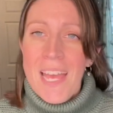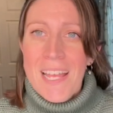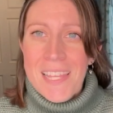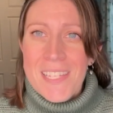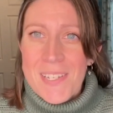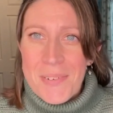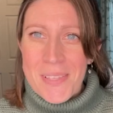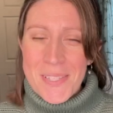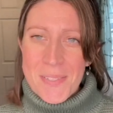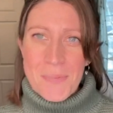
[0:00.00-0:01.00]
let's start with
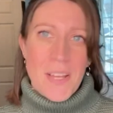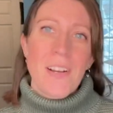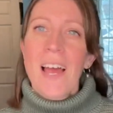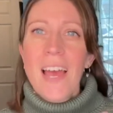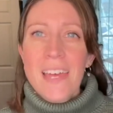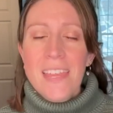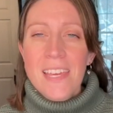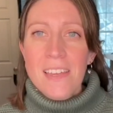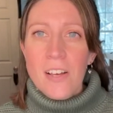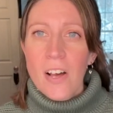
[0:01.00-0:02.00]
this sweater. I
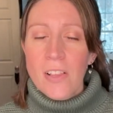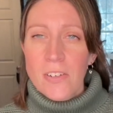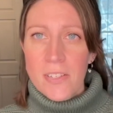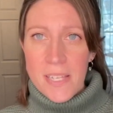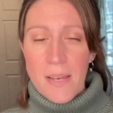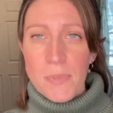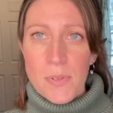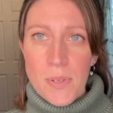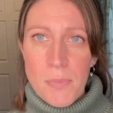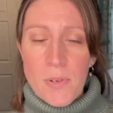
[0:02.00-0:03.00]
think the color is
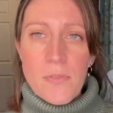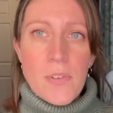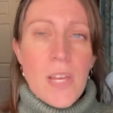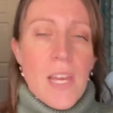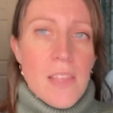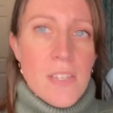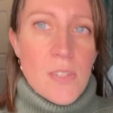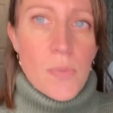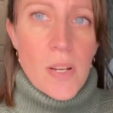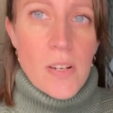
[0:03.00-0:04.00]
absolutely beautiful. This
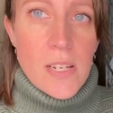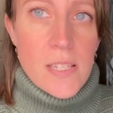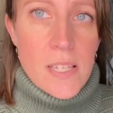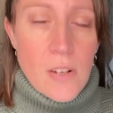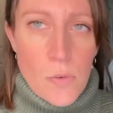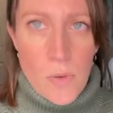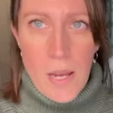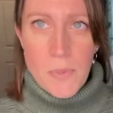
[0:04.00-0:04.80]
sweater is a cropped